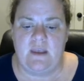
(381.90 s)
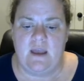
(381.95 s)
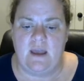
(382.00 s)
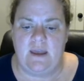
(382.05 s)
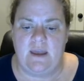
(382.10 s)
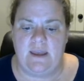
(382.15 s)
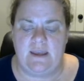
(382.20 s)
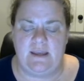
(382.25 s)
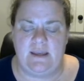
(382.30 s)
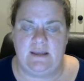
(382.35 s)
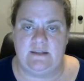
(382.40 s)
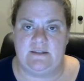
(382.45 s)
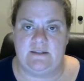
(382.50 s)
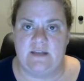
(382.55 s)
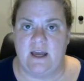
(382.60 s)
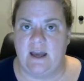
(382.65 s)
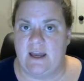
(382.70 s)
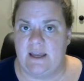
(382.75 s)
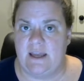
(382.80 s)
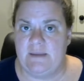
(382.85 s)
a
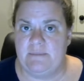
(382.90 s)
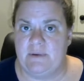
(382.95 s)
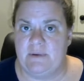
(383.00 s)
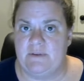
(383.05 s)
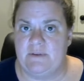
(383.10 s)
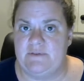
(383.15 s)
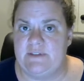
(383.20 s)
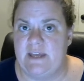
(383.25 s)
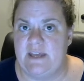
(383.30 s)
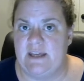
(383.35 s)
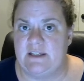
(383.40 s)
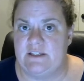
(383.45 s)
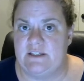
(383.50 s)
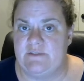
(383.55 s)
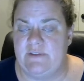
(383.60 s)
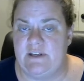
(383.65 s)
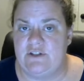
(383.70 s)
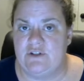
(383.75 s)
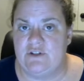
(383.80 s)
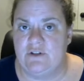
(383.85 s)
type of text
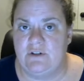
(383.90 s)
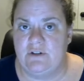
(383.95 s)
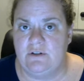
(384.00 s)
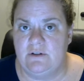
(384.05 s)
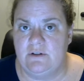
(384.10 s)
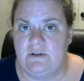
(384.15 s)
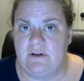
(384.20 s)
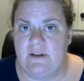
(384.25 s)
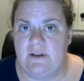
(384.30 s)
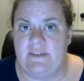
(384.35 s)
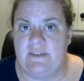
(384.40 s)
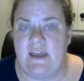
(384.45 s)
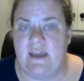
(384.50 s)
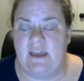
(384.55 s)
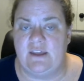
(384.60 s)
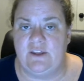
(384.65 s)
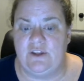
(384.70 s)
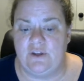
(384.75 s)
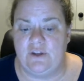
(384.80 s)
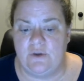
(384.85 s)
feature
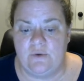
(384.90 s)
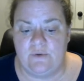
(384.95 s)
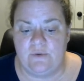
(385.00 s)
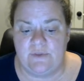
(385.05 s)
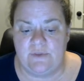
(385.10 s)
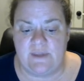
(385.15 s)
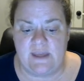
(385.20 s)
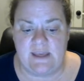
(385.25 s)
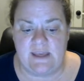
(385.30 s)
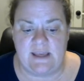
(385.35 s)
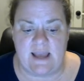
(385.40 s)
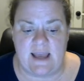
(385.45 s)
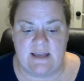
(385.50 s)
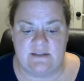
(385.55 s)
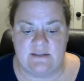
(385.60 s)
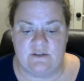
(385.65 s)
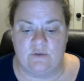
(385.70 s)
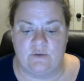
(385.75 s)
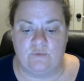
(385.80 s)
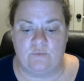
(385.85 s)
that you think
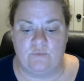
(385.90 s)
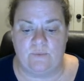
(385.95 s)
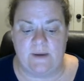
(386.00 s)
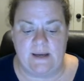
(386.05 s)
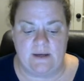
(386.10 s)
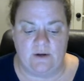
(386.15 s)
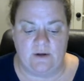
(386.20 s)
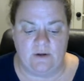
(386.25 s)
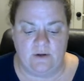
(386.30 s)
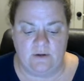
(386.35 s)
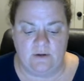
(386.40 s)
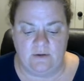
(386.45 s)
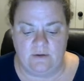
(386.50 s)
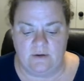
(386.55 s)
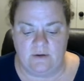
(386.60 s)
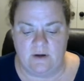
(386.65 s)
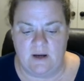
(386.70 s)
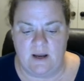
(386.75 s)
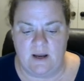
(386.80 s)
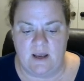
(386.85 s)
as a reader
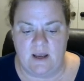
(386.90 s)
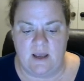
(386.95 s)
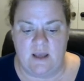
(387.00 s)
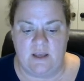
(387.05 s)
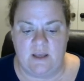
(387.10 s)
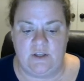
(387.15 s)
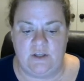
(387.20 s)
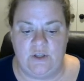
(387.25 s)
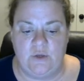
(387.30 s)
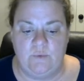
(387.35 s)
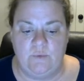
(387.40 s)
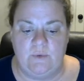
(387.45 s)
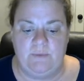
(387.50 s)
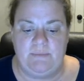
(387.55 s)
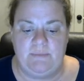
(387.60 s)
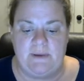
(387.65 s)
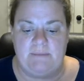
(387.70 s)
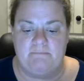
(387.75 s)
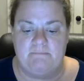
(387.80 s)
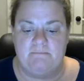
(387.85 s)
you would
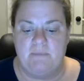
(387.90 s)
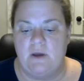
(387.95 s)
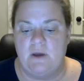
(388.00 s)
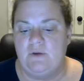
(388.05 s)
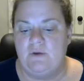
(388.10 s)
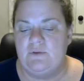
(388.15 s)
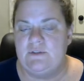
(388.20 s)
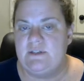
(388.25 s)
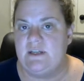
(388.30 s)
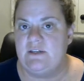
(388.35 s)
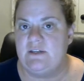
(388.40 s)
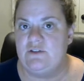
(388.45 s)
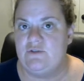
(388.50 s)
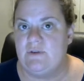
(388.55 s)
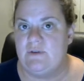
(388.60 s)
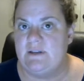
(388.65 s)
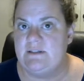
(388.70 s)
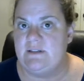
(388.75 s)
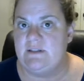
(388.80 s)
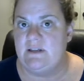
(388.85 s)
be most
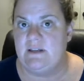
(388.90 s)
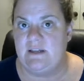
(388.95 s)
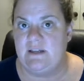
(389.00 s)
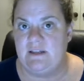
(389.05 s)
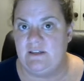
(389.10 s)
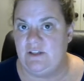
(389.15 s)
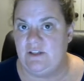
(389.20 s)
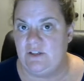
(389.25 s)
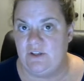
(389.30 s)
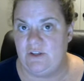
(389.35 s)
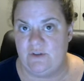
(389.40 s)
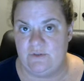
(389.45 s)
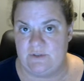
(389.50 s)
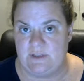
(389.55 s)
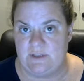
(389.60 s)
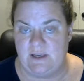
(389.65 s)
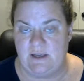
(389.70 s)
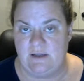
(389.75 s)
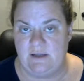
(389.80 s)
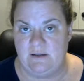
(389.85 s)
interested in
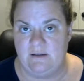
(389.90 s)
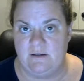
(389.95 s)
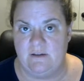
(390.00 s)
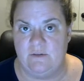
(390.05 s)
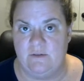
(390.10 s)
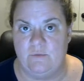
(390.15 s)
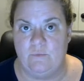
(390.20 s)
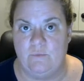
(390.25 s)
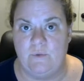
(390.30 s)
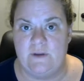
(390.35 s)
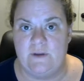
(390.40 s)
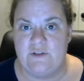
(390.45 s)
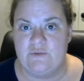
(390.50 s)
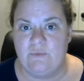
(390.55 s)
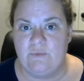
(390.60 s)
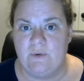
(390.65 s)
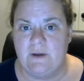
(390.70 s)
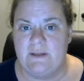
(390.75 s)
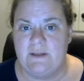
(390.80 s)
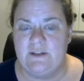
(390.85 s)
using. Which
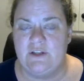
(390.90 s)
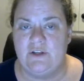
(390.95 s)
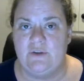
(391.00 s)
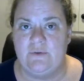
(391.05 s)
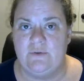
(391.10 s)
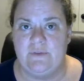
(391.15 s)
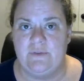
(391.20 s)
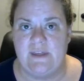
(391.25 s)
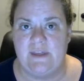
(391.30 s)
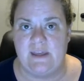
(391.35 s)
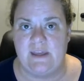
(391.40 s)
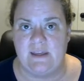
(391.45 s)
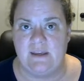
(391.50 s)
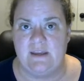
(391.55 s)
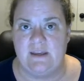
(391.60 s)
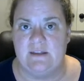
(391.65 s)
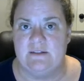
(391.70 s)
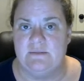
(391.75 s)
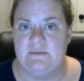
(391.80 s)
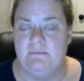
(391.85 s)
one do you think
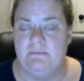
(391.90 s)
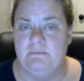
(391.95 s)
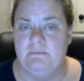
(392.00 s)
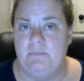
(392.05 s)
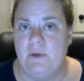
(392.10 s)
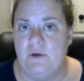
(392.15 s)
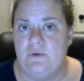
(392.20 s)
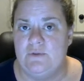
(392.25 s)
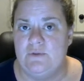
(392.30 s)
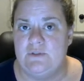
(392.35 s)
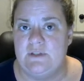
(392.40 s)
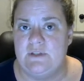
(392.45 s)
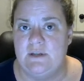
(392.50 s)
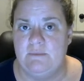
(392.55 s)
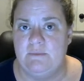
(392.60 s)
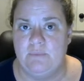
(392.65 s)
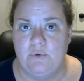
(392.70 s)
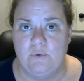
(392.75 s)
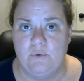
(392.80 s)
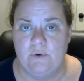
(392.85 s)
is most
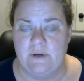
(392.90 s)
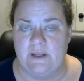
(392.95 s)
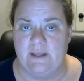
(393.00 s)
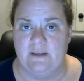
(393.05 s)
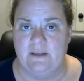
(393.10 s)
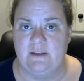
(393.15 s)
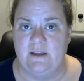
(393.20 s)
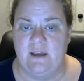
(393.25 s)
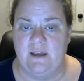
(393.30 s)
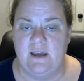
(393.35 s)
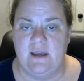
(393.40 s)
important